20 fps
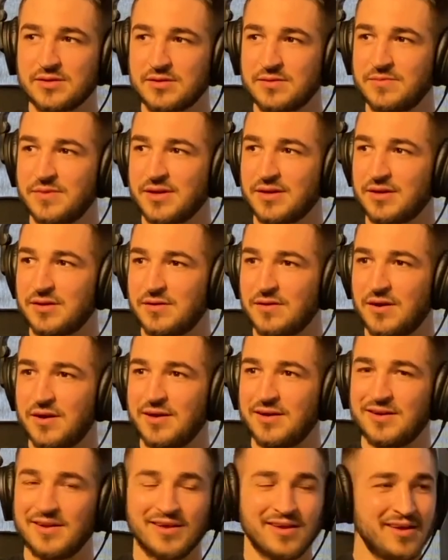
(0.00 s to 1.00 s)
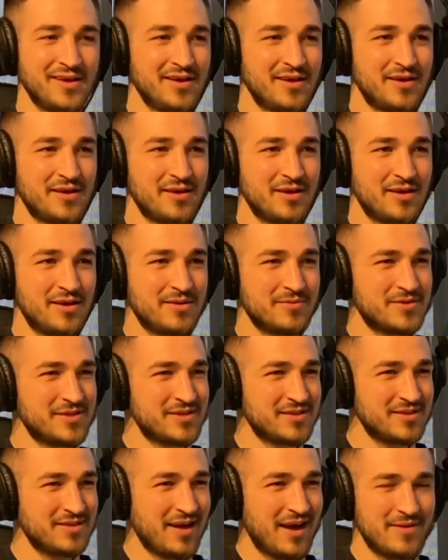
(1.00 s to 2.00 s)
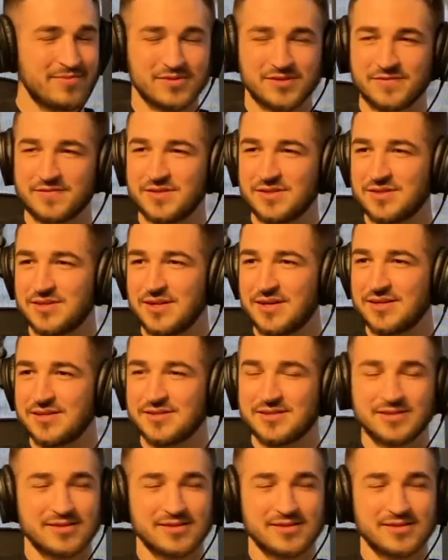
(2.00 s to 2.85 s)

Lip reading: make it great, because the atmosphere is nice.